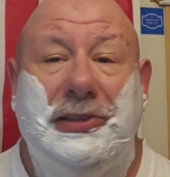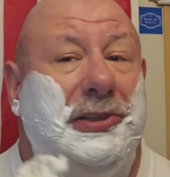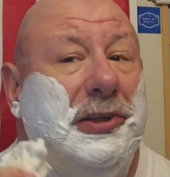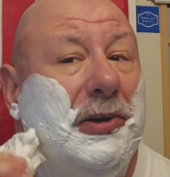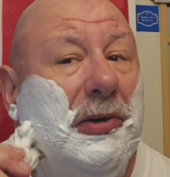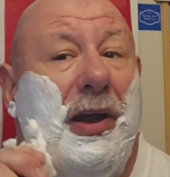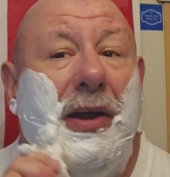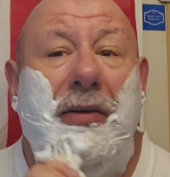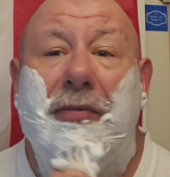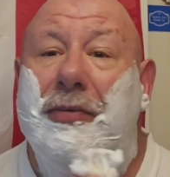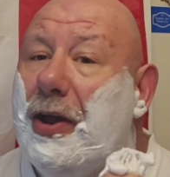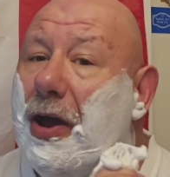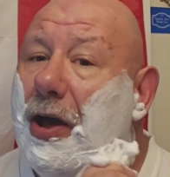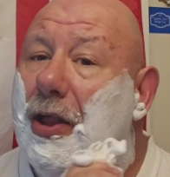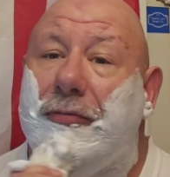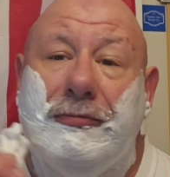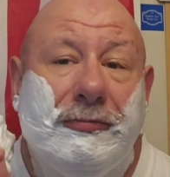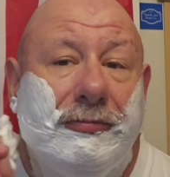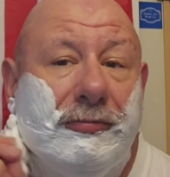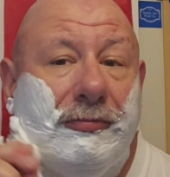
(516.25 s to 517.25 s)
I still haven't
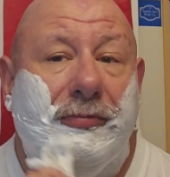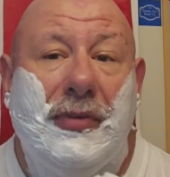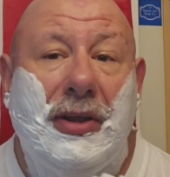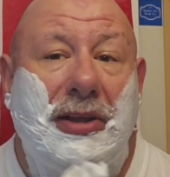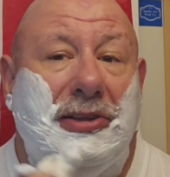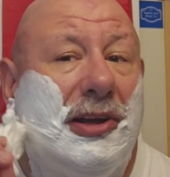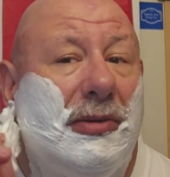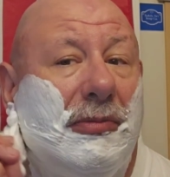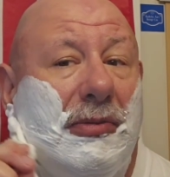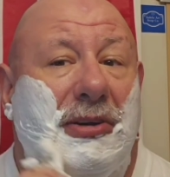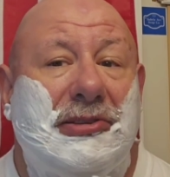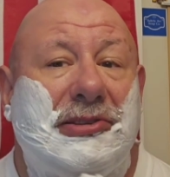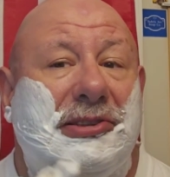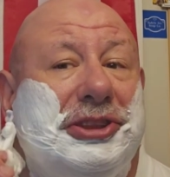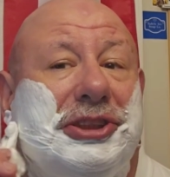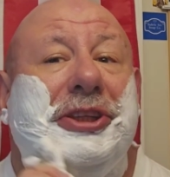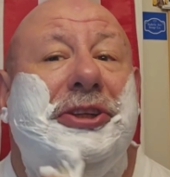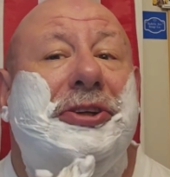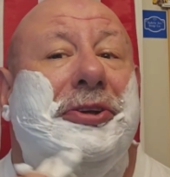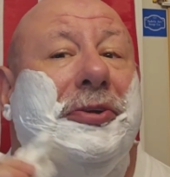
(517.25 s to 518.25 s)
got them. It's
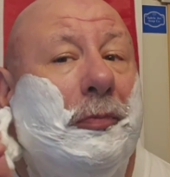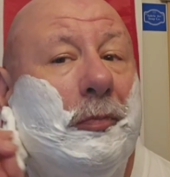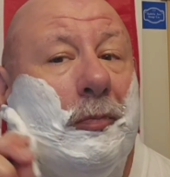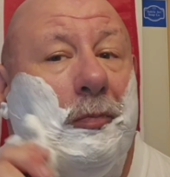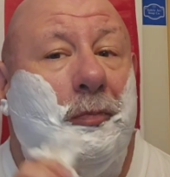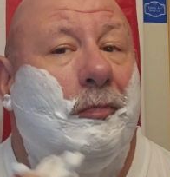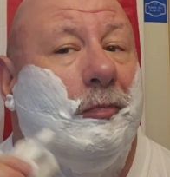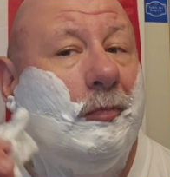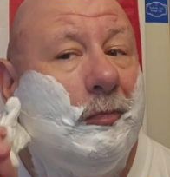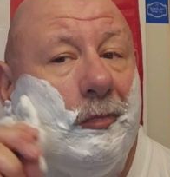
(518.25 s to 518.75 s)
almost June.